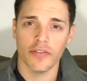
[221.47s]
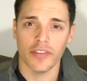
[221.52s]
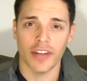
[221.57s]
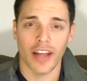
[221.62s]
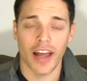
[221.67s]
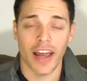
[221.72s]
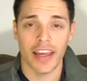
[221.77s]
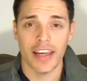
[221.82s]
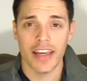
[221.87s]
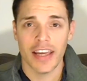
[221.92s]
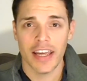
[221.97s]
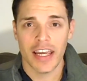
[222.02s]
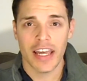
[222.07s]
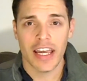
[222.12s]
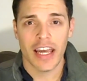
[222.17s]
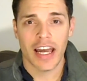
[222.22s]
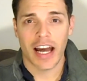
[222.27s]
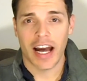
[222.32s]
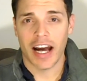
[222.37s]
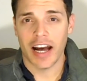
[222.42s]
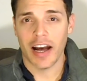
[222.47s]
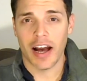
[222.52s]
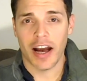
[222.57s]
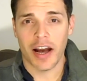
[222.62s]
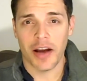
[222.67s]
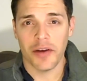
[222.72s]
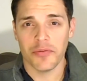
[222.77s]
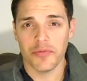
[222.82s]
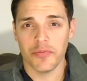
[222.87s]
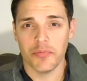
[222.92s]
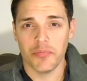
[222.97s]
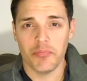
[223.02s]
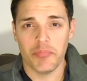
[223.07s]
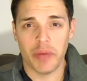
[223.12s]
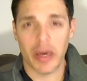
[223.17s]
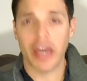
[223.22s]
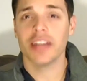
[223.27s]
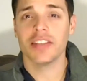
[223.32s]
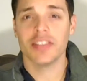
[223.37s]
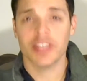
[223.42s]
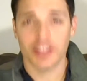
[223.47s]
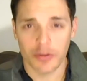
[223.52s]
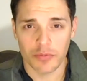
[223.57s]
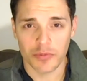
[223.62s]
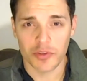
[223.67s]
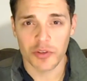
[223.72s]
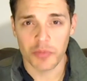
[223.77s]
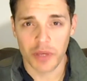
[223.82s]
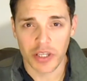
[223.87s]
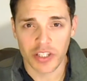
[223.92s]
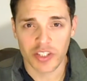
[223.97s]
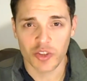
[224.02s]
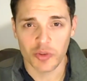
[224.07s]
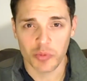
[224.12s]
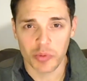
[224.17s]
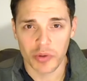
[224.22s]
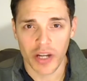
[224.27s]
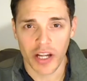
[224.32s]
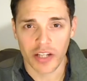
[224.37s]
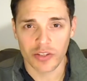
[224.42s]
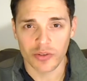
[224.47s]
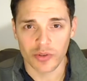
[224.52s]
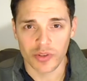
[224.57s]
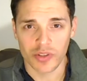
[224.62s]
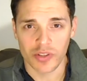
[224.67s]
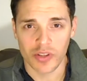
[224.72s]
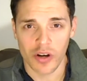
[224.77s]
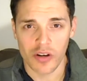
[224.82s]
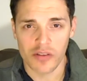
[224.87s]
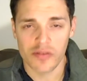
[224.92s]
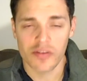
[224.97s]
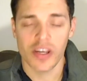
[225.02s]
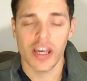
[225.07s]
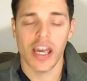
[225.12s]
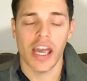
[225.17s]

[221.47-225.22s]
and I've begged him to make Supernatural stuff,